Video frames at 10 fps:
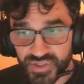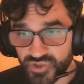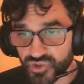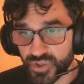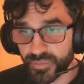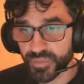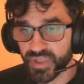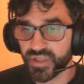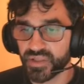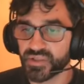a trip
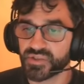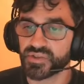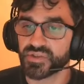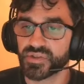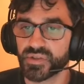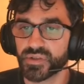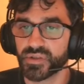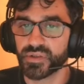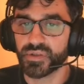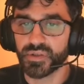is
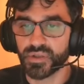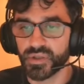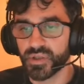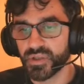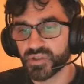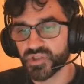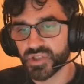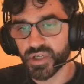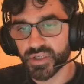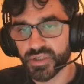
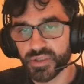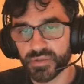started,